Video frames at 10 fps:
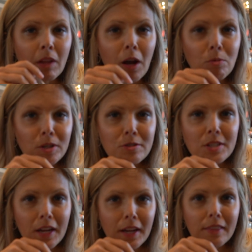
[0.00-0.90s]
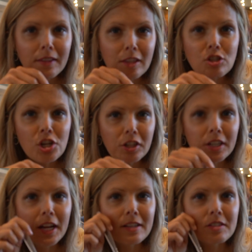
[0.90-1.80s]
I will say I think the
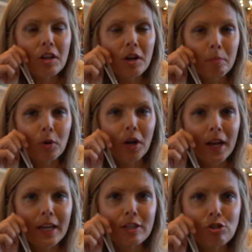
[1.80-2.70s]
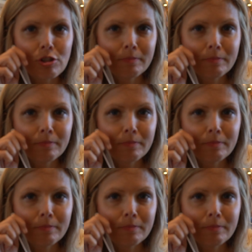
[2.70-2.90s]
cherry has the upper edge.